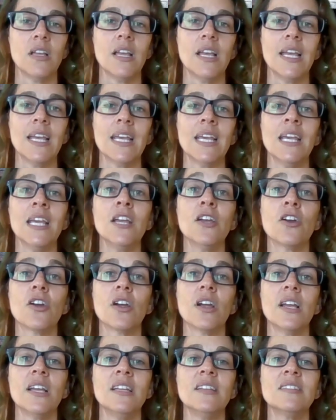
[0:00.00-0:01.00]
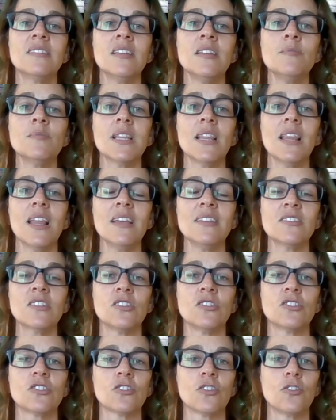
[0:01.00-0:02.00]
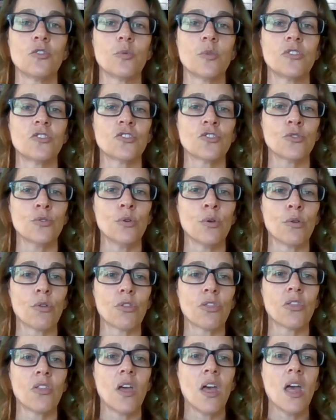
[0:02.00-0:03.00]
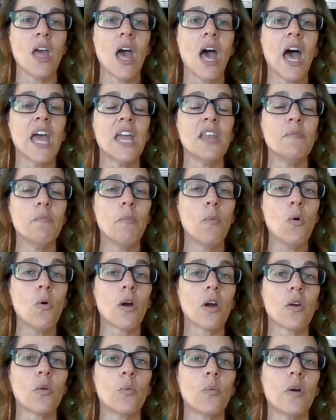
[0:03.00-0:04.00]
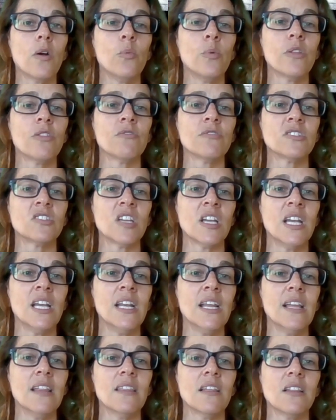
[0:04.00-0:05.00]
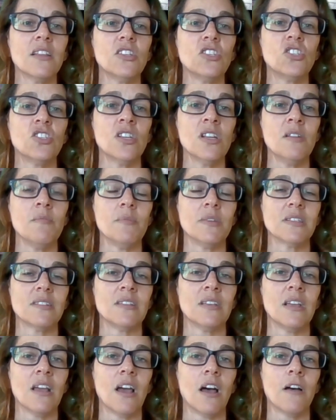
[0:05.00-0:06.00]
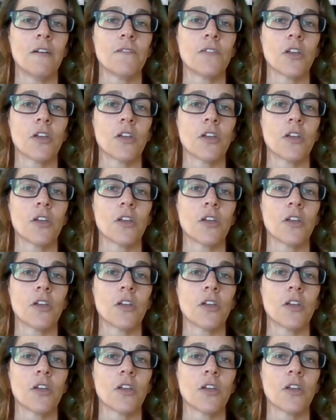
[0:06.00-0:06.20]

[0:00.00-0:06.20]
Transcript: Here, he seems less concerned with truth and more with retaining the legitimacy of the